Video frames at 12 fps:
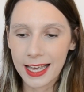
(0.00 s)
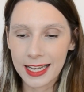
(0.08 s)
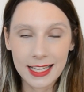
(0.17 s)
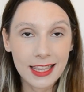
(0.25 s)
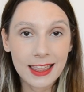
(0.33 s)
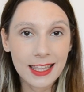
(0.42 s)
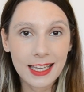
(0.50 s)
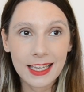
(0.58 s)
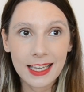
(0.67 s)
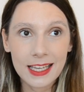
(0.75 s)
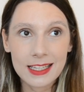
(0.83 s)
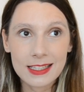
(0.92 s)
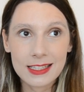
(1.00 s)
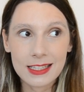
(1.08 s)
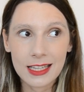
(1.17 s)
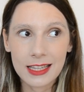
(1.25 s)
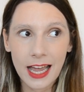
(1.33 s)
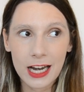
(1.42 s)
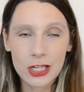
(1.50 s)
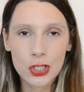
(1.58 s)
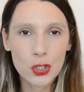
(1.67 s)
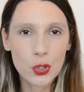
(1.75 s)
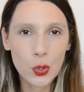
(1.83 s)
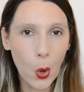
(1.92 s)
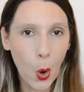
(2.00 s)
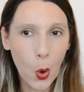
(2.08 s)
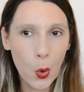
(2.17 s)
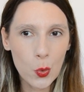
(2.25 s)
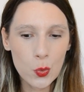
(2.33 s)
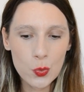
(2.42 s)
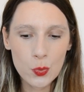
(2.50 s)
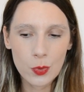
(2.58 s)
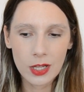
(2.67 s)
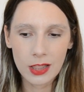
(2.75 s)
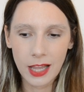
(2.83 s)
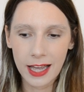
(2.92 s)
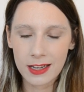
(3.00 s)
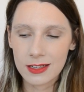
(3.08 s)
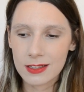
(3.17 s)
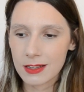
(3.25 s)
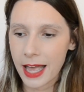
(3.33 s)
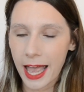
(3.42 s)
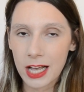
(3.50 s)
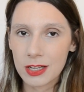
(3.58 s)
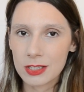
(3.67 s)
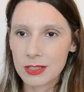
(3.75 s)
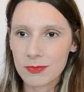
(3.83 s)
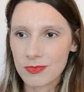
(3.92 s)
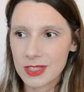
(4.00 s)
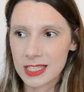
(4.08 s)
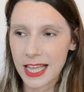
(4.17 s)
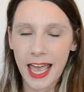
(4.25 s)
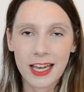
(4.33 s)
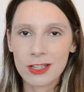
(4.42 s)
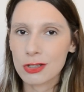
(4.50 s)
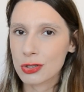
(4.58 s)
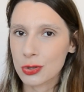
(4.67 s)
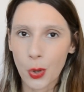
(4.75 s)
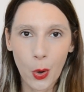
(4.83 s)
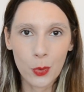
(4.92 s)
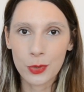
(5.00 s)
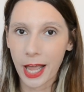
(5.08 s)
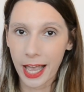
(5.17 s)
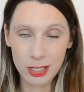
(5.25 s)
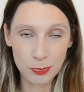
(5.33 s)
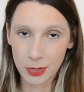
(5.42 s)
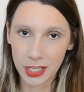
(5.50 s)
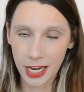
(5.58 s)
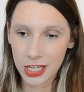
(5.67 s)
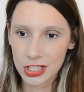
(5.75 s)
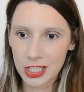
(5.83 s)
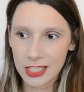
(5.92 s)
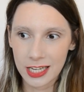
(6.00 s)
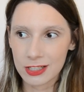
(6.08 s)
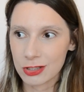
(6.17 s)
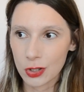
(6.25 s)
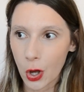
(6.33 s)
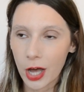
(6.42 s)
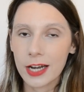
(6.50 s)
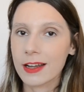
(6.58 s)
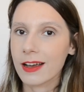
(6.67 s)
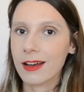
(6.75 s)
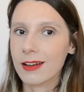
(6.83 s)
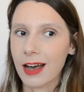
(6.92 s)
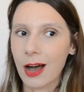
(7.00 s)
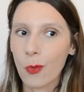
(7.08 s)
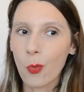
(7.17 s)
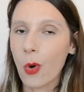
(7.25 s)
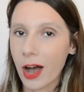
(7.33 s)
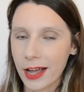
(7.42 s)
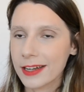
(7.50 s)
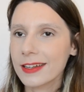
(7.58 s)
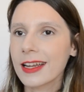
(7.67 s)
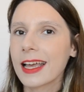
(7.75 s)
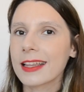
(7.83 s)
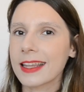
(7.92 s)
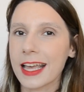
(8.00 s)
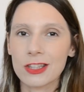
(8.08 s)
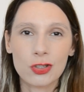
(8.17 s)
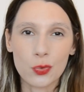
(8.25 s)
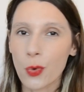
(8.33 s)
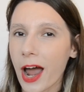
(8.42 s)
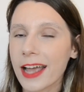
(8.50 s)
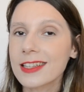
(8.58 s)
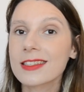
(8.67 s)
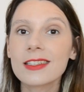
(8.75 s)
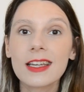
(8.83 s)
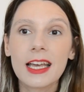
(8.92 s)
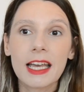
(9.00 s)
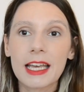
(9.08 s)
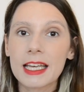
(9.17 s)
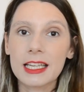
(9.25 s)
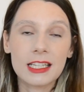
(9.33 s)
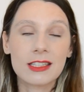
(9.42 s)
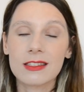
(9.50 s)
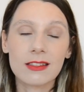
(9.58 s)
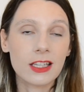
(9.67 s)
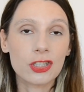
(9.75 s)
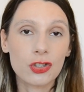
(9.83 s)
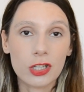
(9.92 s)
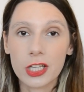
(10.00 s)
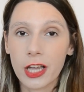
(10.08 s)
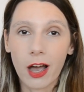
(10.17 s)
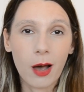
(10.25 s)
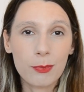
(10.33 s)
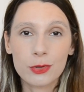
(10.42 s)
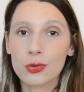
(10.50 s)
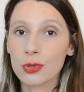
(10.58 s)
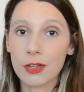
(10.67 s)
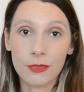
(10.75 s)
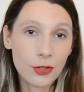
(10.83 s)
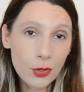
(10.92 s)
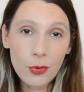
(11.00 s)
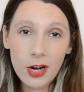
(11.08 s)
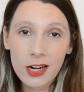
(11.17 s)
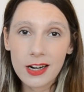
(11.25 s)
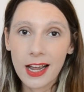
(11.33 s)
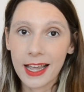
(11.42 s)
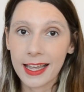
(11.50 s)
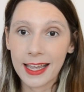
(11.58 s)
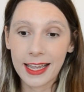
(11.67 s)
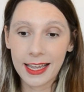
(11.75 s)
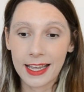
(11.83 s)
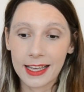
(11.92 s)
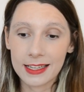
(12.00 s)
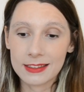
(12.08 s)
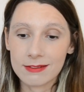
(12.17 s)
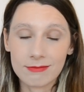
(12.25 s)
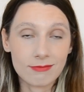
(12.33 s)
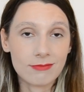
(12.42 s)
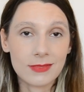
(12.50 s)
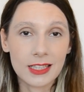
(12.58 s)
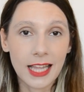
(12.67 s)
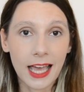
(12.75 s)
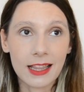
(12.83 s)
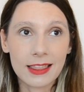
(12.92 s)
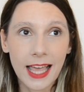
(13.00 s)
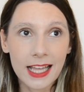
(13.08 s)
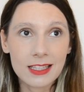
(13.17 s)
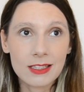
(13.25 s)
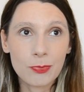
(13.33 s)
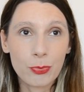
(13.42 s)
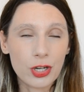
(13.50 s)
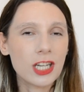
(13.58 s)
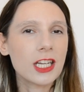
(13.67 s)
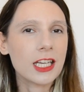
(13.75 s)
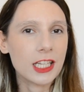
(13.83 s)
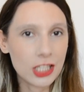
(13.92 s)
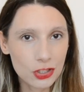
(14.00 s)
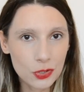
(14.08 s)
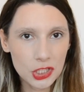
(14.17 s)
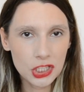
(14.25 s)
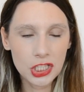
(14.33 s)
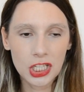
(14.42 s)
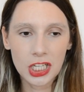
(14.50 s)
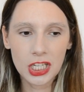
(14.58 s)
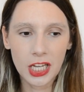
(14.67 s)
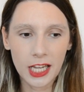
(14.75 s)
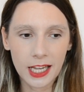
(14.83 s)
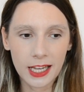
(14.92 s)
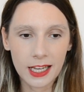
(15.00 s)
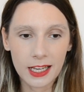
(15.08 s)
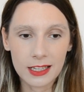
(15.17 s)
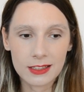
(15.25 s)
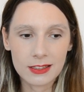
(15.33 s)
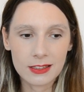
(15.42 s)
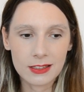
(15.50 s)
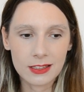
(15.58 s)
And the thing is, there's no like set in stone explanation. There's not one that's right. It's literally up to the viewer, and that's pretty interesting. And